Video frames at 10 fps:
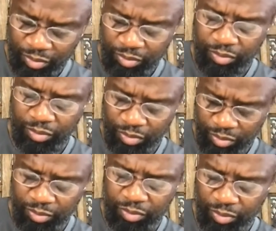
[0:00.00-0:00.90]
qualities of
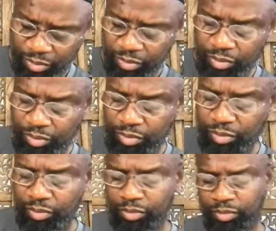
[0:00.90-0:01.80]
something contained
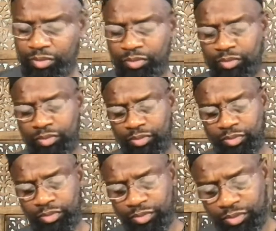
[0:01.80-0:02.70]
within boundaries.
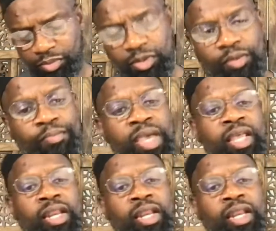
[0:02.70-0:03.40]
Likewise,